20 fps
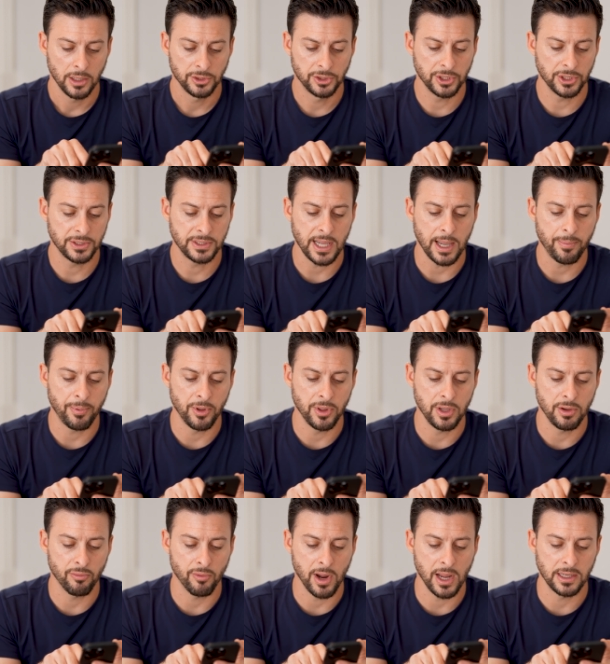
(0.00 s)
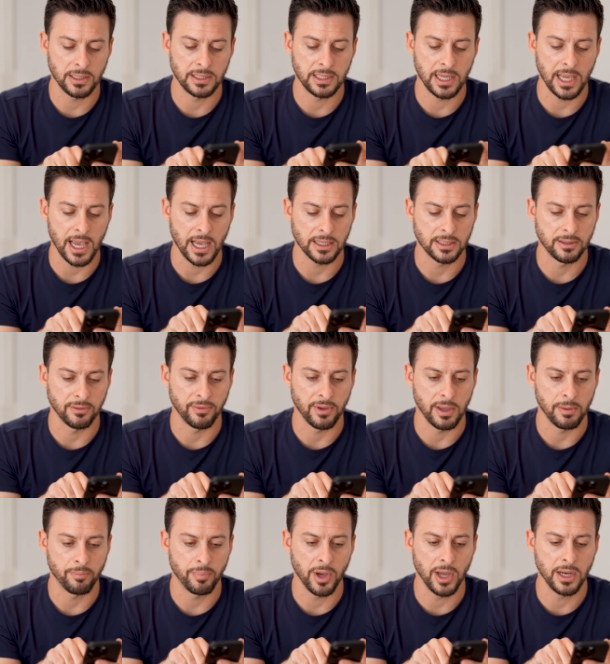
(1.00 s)
Just tap on the red
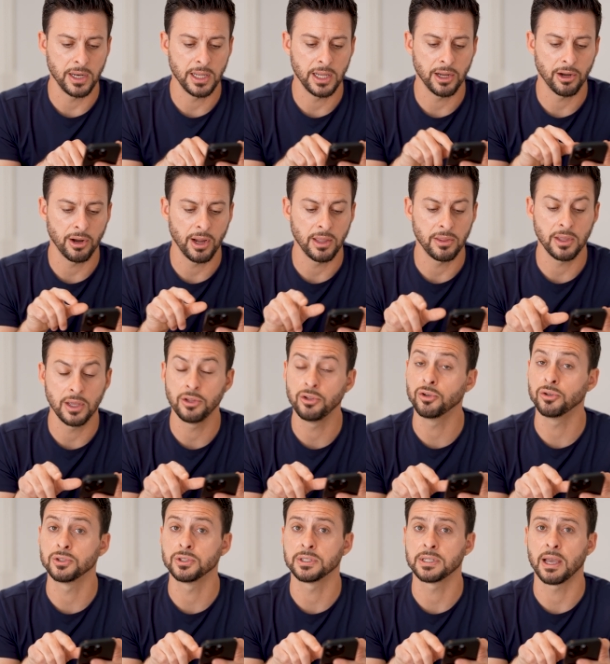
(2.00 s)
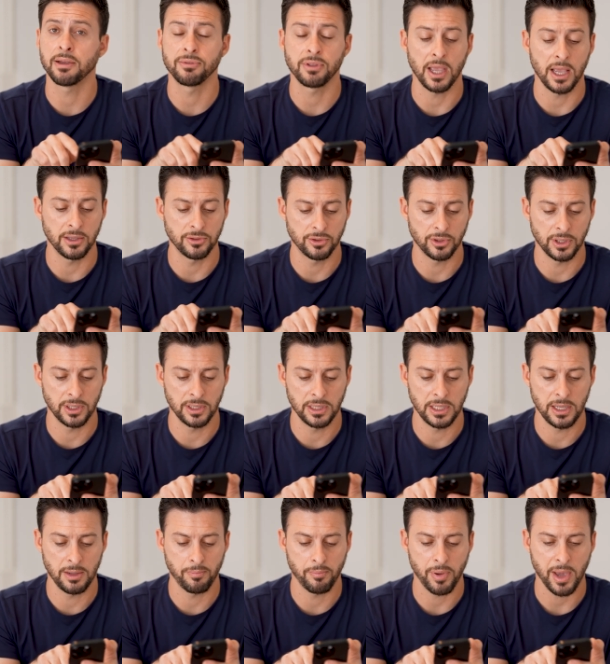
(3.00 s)
deactivate button here, and then you'll just have to enter in
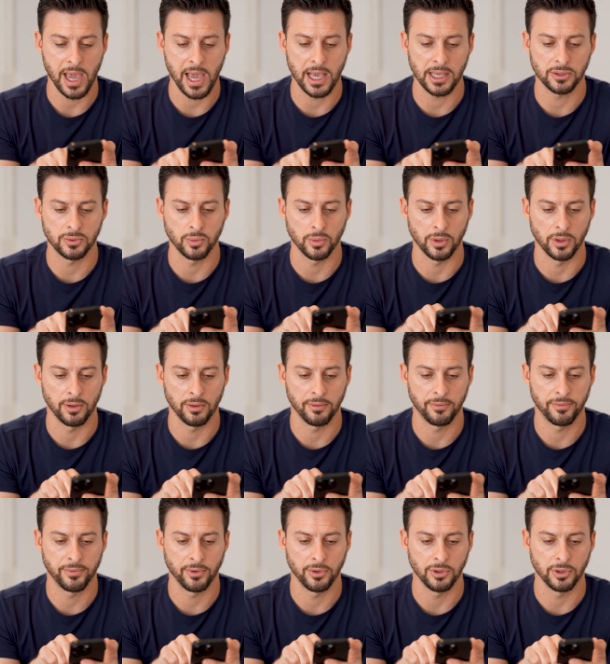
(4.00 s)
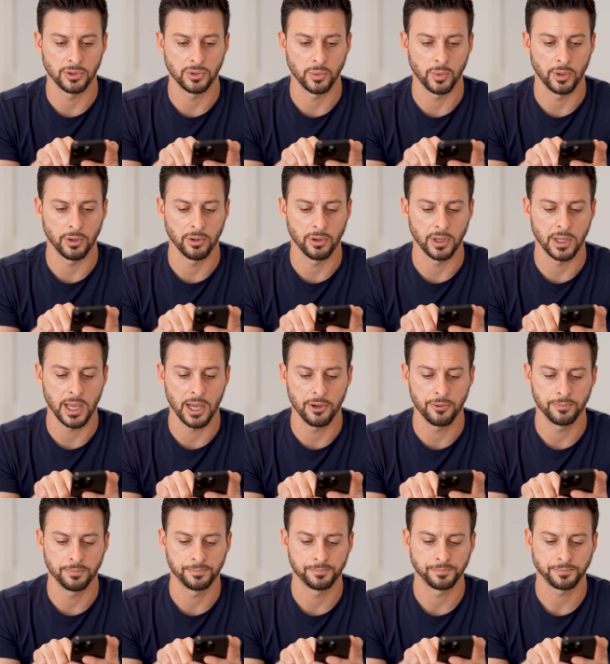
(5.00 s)
the password for your Twitter
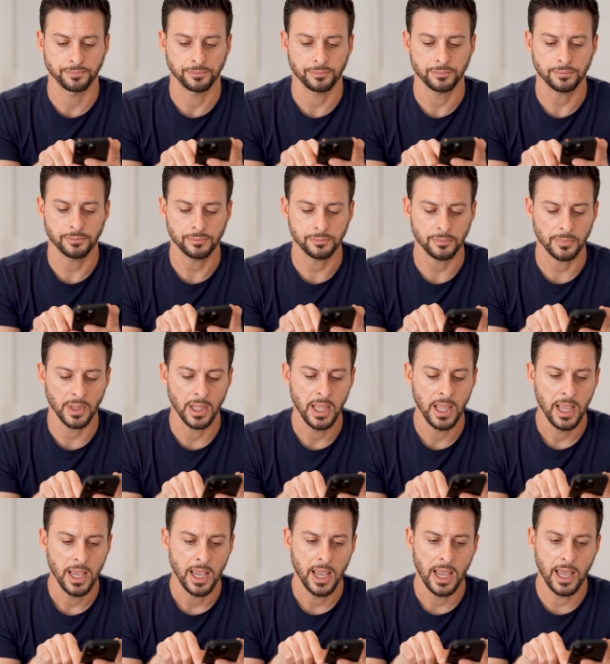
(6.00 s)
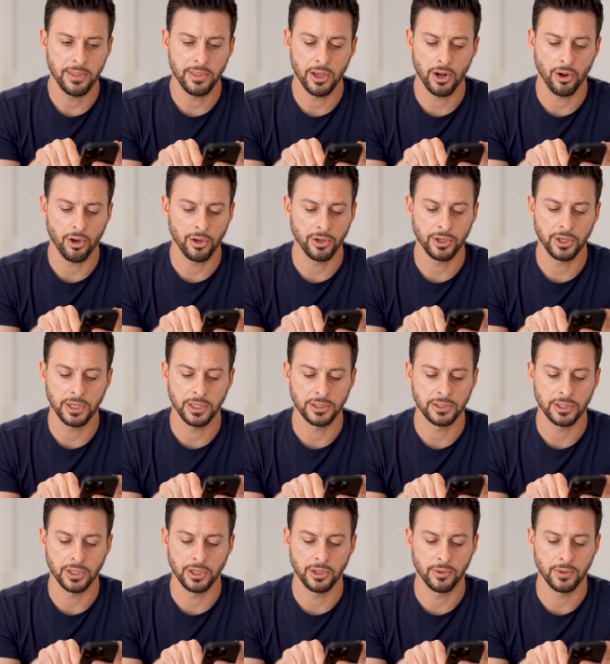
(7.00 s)
account. And then all you need
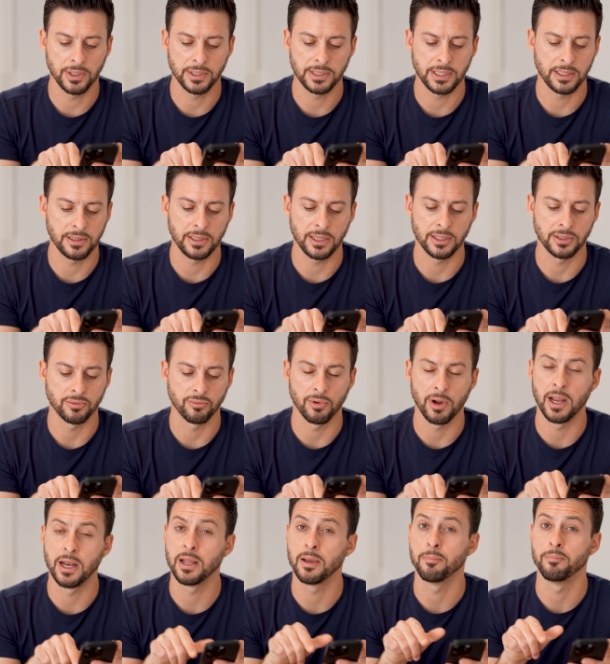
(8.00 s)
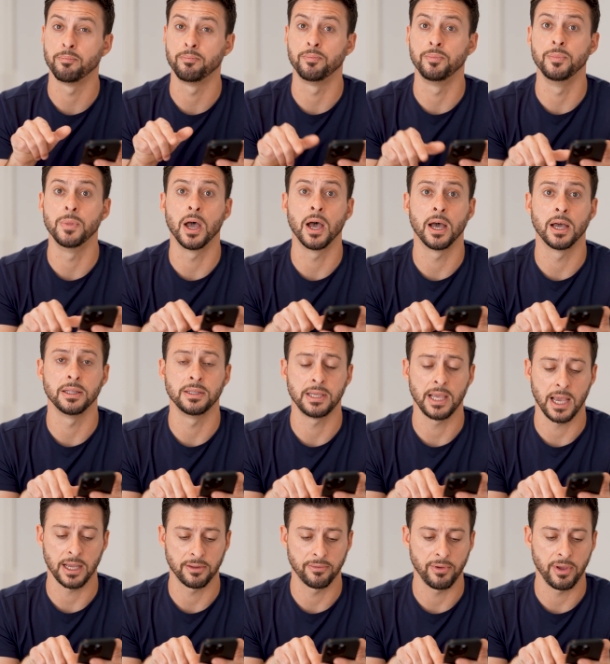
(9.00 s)
to do is hit this red uh,
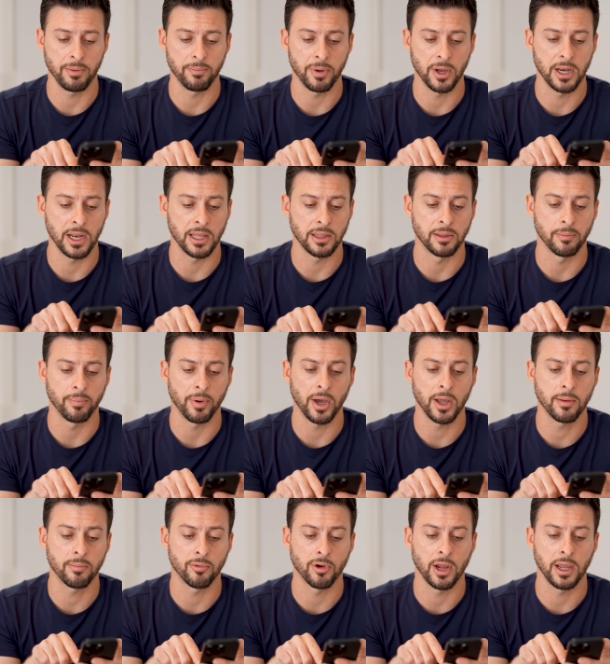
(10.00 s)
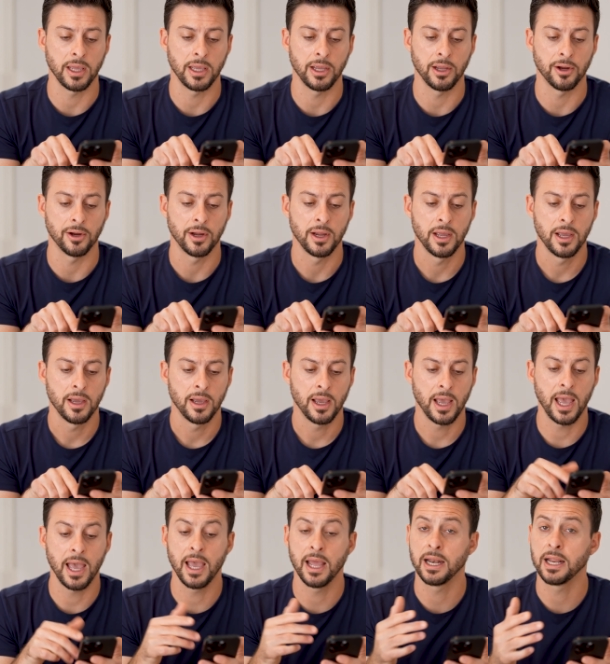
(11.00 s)
deactivate button at the bottom right here.
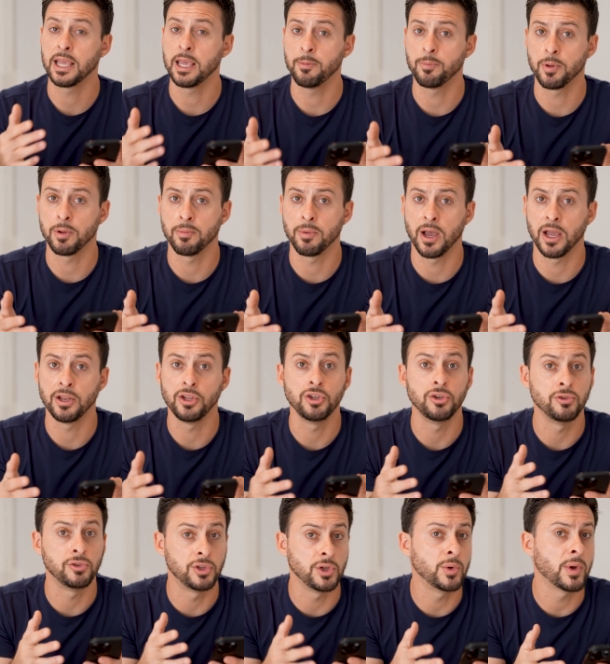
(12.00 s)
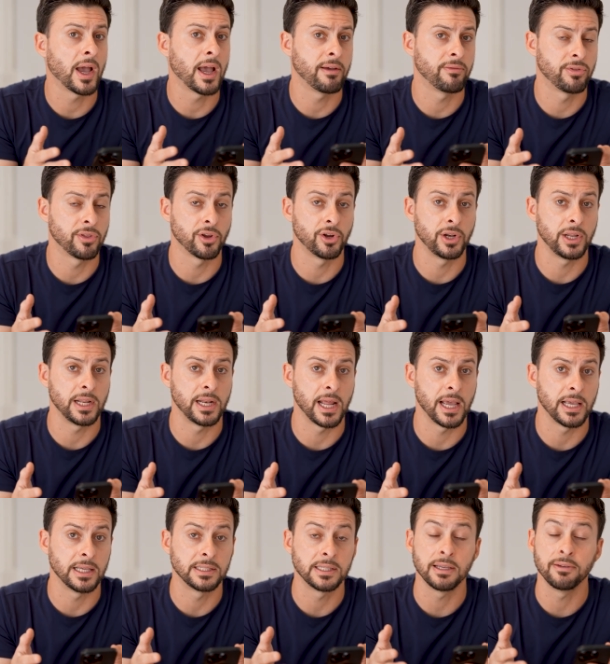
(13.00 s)
And keep in mind, you do have 30
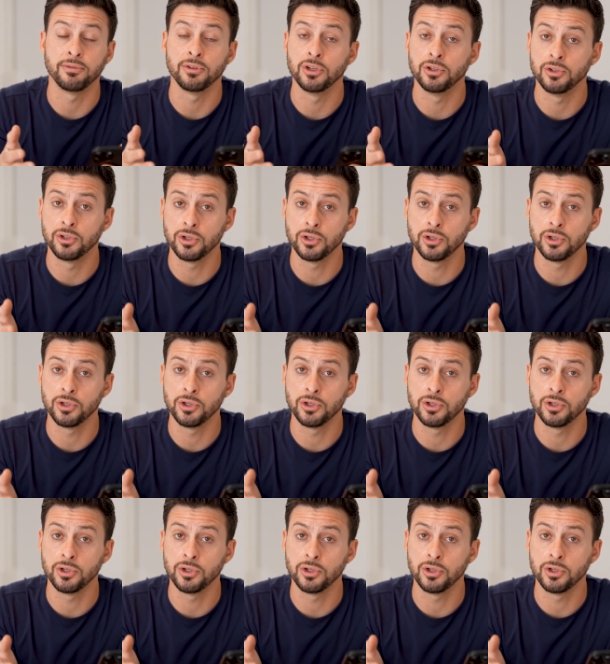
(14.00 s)
days. If you